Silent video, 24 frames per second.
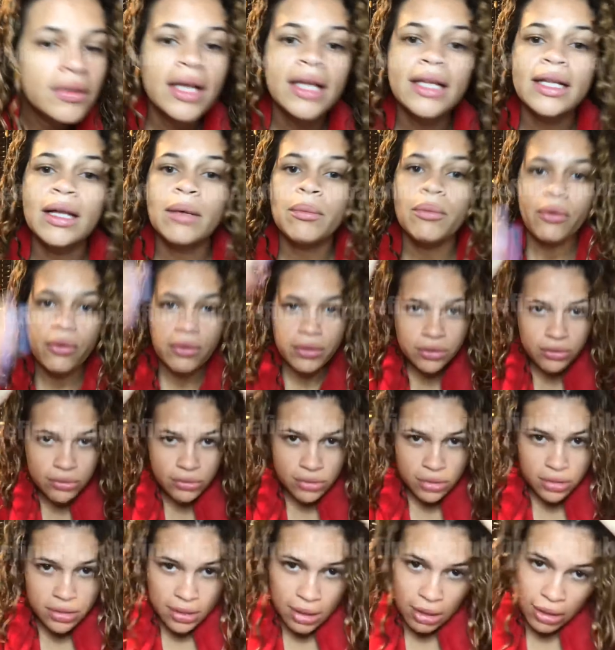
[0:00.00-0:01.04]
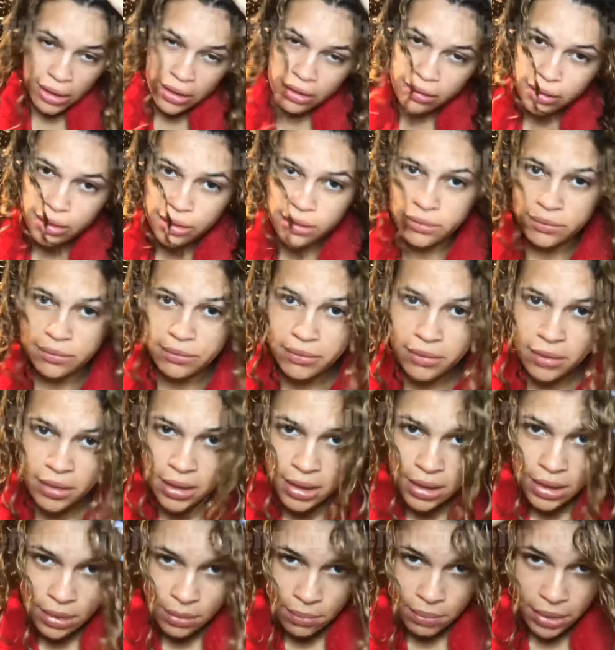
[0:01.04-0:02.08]
And I'm going to style it
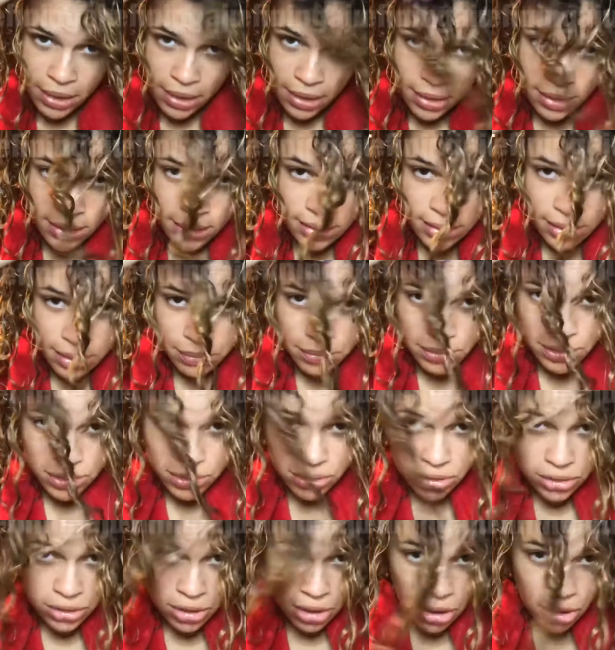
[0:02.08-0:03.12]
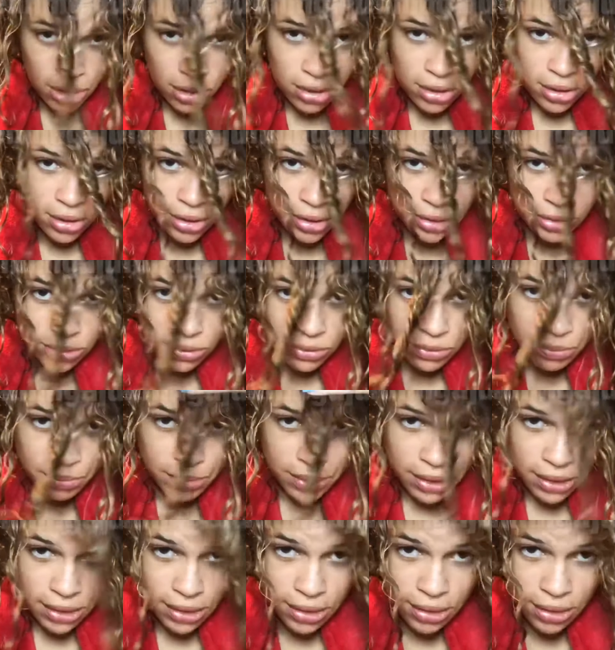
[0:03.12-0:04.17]
because I'm starting to
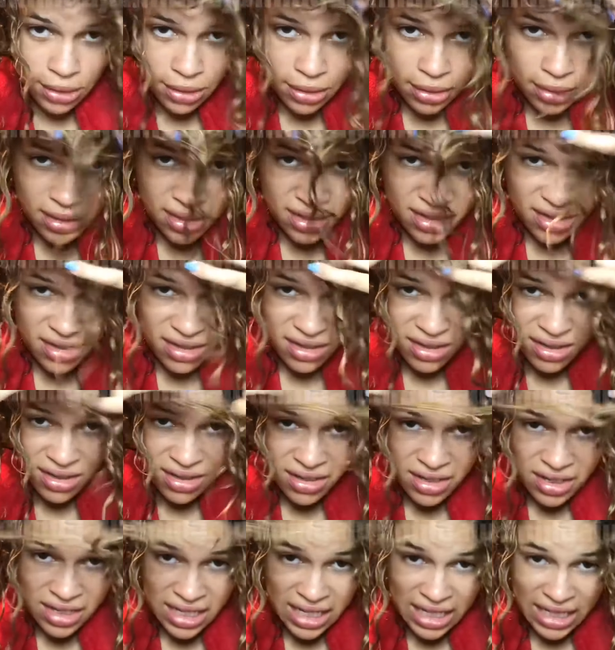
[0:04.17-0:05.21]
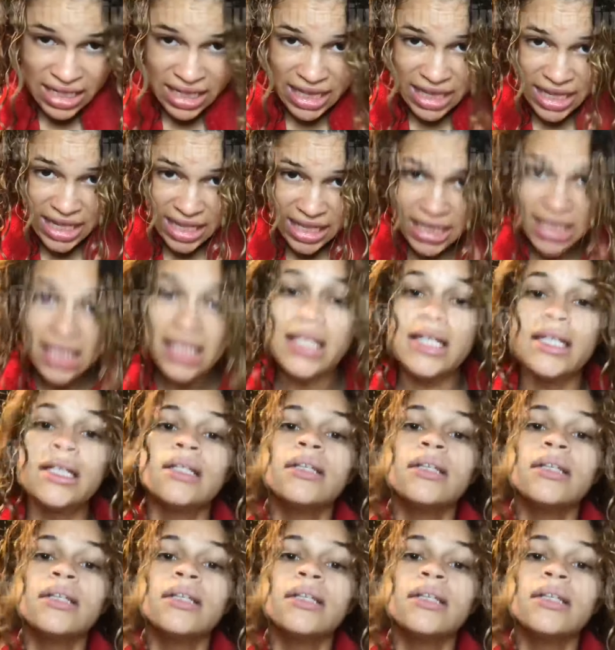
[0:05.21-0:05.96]
be late,